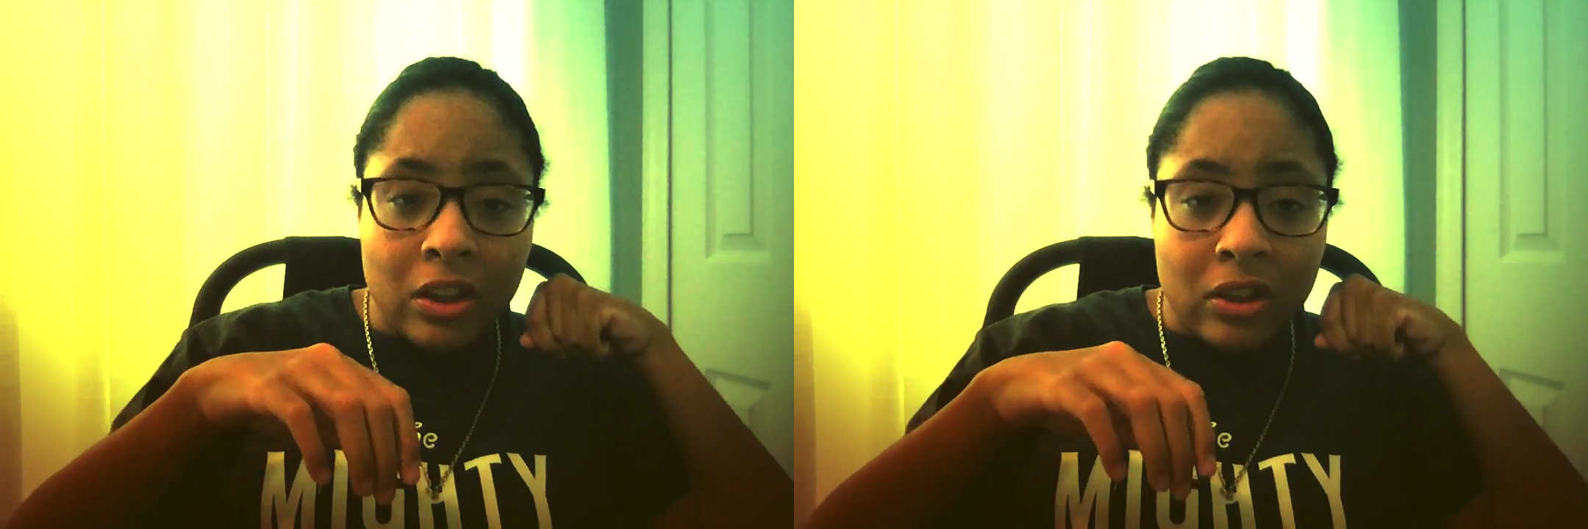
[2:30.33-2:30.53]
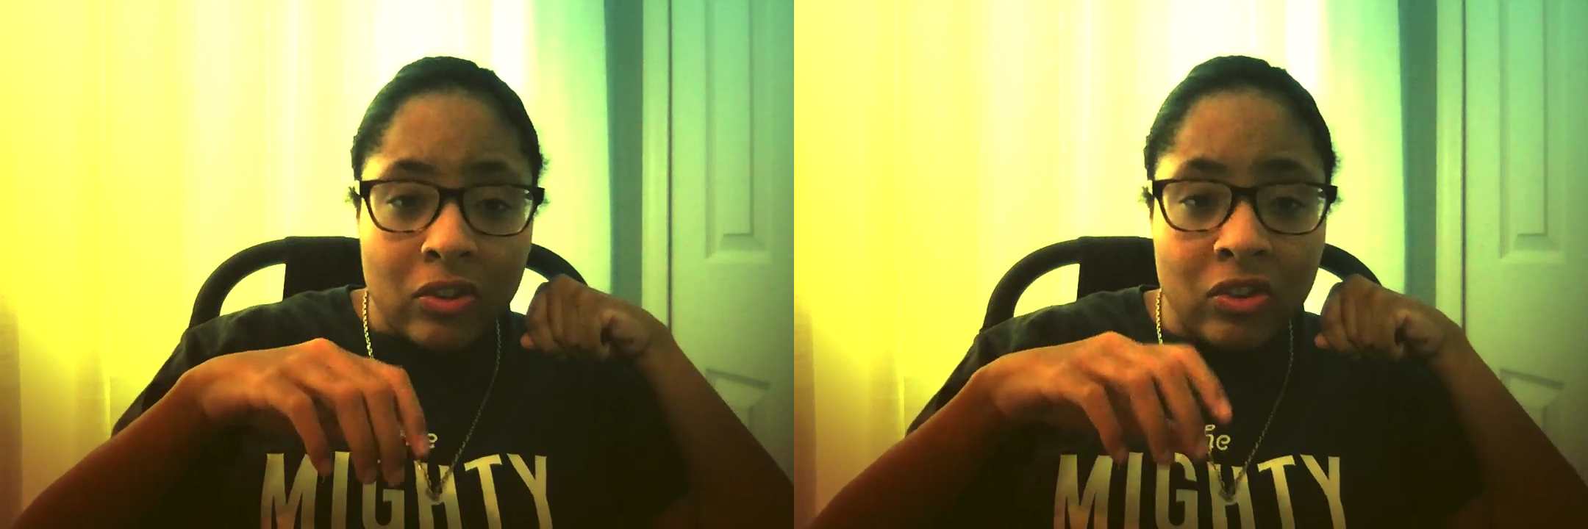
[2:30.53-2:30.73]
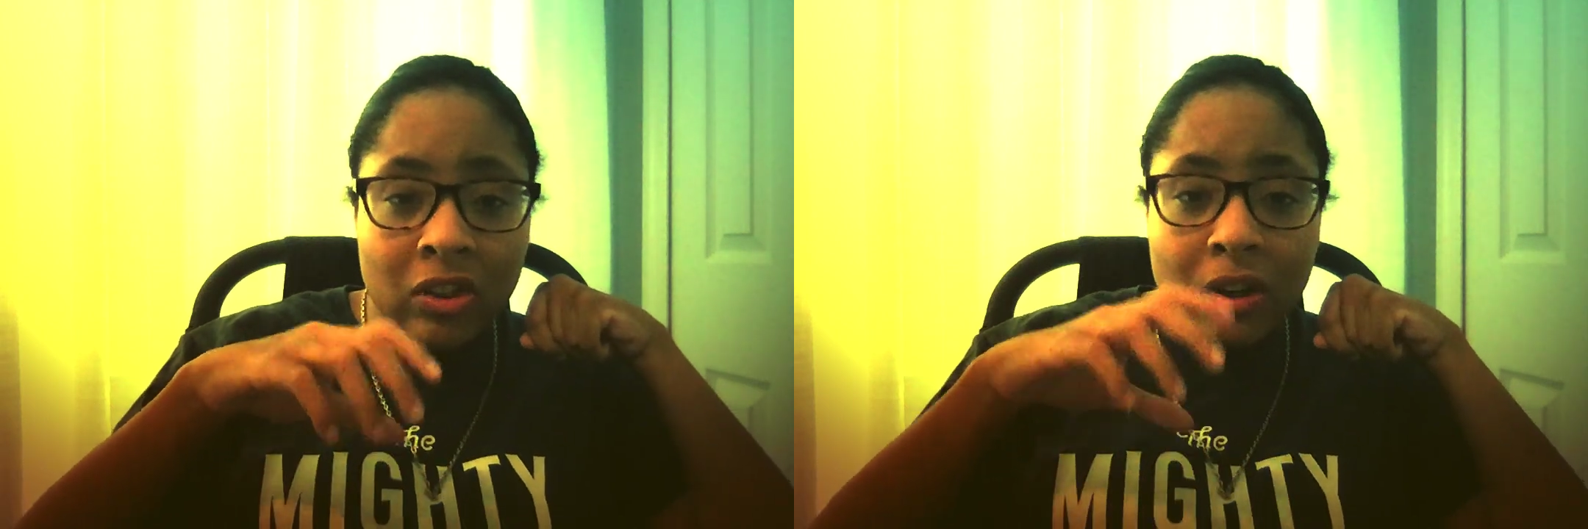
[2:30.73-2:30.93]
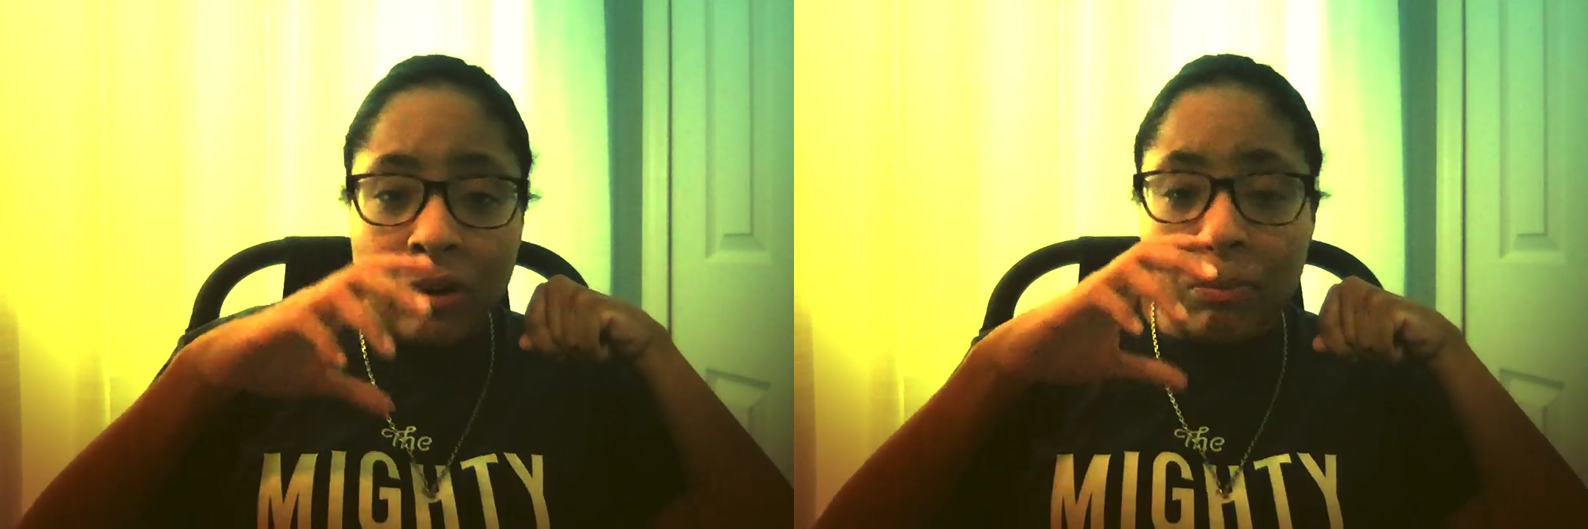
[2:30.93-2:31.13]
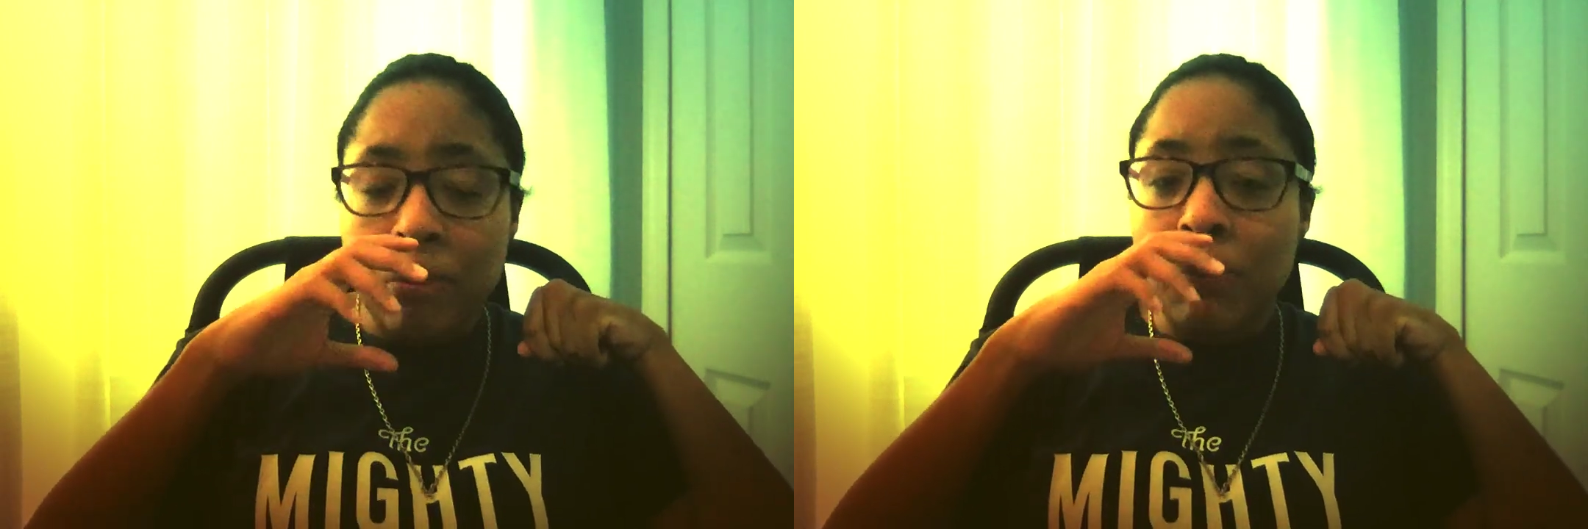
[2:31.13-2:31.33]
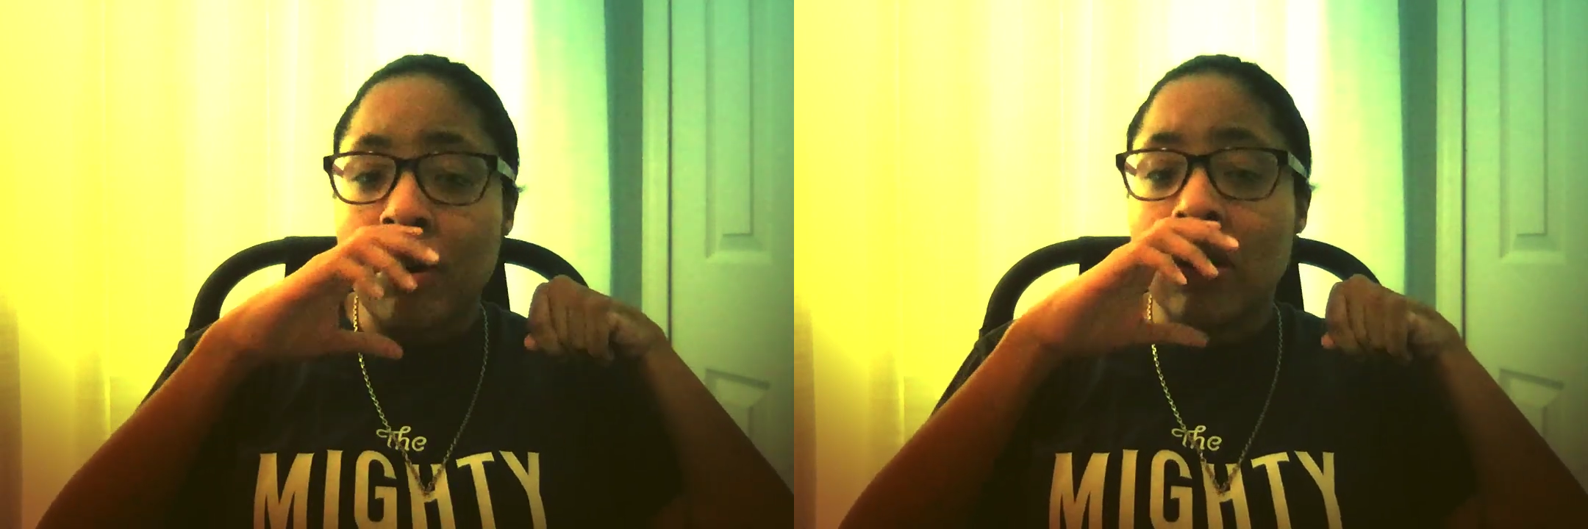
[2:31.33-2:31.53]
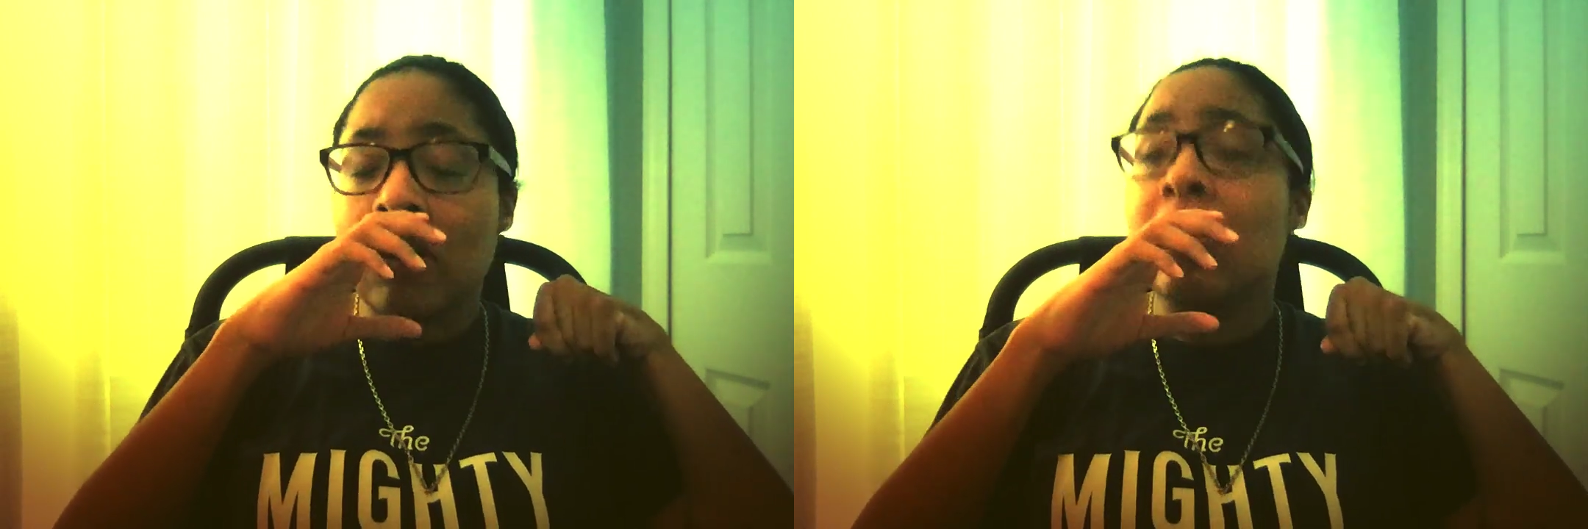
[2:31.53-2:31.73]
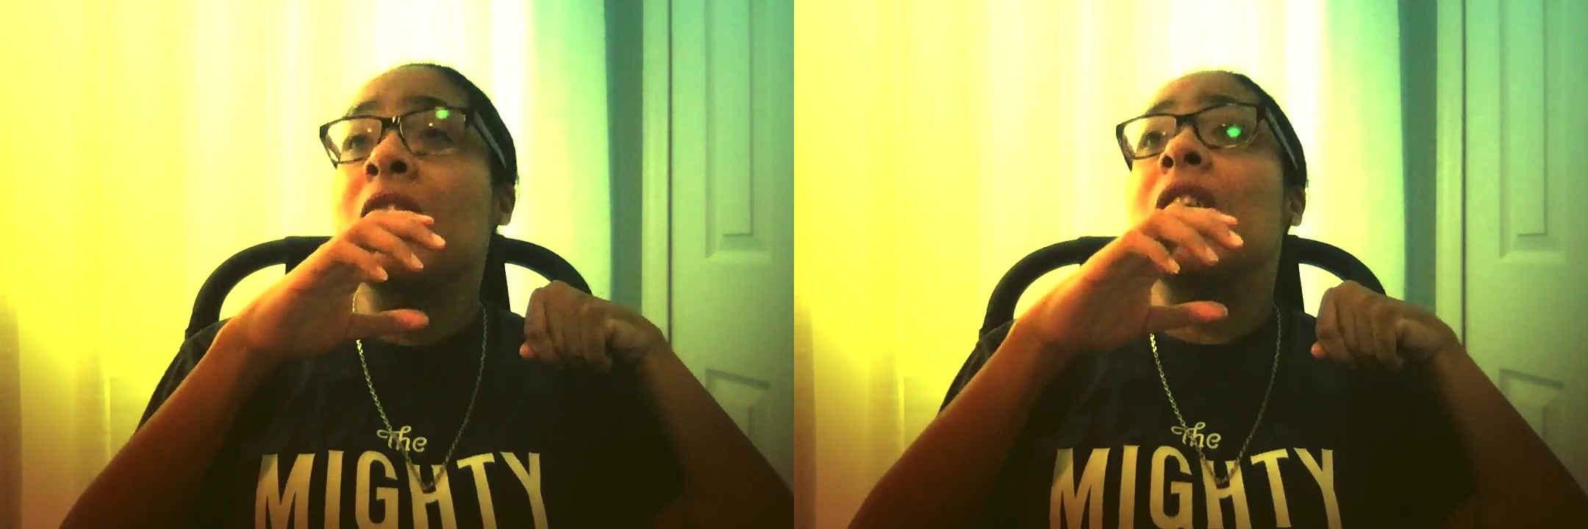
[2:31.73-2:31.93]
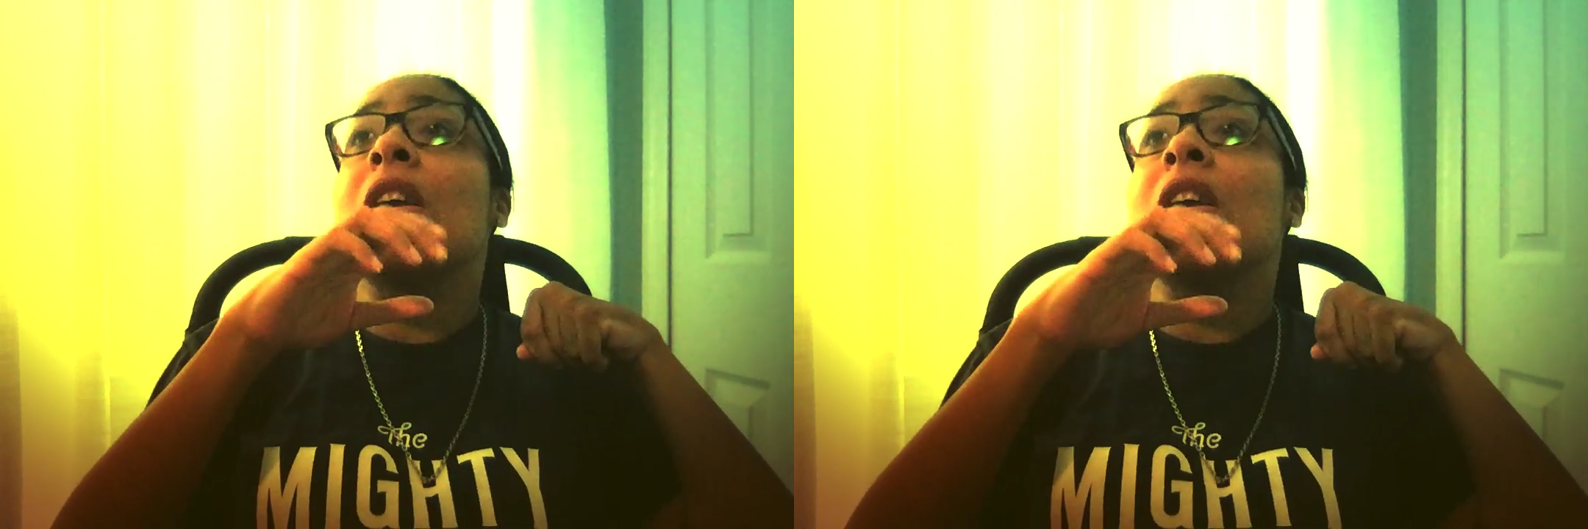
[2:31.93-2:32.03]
cerebral palsy